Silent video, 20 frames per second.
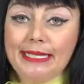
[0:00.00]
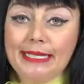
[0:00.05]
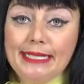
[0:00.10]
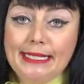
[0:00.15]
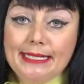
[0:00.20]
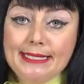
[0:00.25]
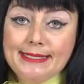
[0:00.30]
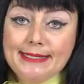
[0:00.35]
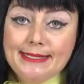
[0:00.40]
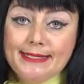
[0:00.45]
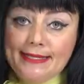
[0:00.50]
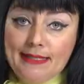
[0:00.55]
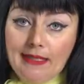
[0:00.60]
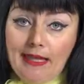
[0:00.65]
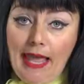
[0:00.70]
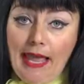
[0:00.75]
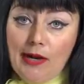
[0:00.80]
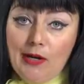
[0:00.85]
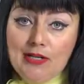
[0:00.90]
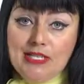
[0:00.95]
is
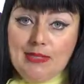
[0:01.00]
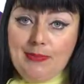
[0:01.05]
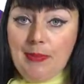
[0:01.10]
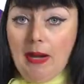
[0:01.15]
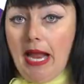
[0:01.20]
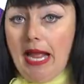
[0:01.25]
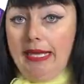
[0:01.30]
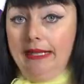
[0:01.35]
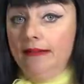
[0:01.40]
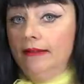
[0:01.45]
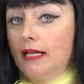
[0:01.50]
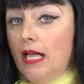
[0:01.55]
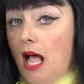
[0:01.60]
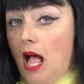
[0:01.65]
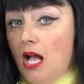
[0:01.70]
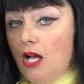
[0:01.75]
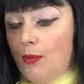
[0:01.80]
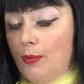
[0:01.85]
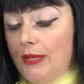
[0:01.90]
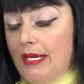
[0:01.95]
hairspray,
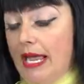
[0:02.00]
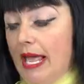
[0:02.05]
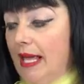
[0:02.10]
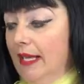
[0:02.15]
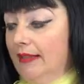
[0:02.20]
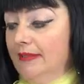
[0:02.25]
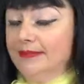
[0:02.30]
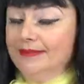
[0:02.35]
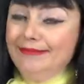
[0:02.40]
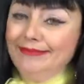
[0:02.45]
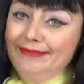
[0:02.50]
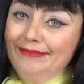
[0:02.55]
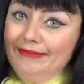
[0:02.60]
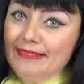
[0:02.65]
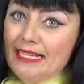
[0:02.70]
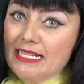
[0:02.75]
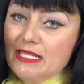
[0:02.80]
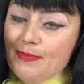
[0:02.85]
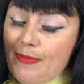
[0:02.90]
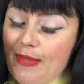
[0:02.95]
Aqua Net.
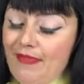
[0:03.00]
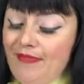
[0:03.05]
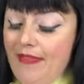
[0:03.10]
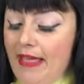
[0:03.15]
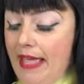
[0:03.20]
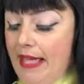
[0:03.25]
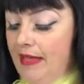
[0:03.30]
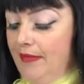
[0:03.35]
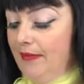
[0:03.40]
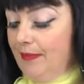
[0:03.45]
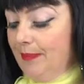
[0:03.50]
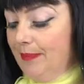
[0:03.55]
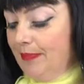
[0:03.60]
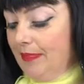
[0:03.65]
That's my fave.